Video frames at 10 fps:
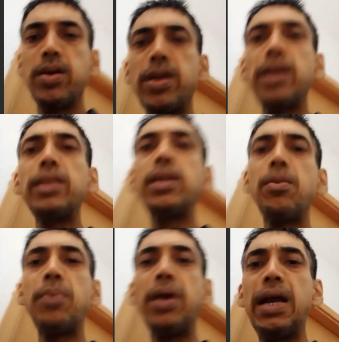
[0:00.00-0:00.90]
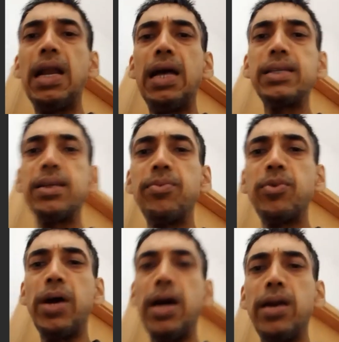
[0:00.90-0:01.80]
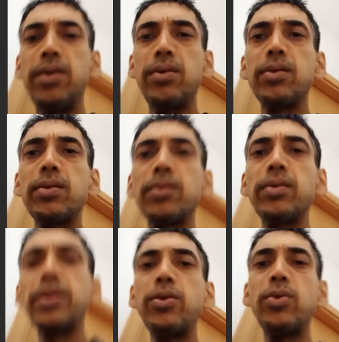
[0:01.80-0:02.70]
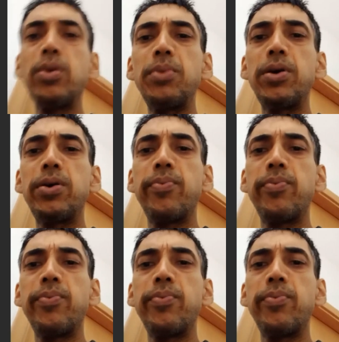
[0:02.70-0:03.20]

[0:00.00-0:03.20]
Get the number. I'll ask him to add. Get your number.